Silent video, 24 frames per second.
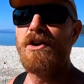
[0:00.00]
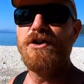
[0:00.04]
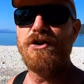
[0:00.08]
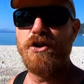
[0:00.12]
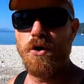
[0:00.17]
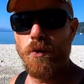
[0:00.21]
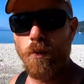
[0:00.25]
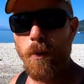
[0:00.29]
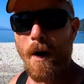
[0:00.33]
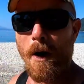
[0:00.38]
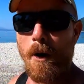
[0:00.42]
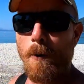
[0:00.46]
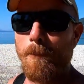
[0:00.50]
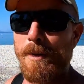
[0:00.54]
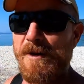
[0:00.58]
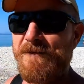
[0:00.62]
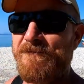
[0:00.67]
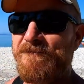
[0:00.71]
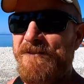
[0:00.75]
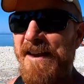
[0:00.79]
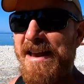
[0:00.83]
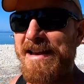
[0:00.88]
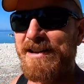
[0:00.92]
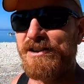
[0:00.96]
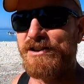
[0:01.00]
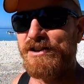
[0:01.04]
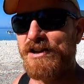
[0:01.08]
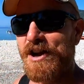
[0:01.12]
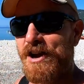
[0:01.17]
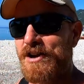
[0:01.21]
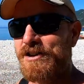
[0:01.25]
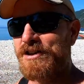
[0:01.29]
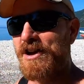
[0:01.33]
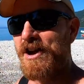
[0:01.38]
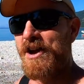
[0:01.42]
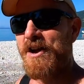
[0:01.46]
you will be
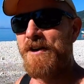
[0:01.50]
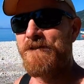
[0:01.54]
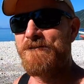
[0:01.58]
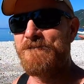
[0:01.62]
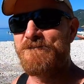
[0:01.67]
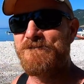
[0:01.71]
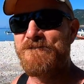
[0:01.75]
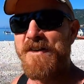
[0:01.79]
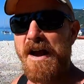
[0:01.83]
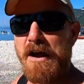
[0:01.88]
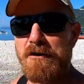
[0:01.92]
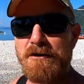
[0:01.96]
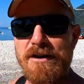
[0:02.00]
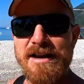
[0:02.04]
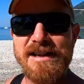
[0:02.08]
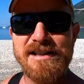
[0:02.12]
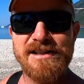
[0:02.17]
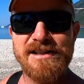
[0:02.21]
featured very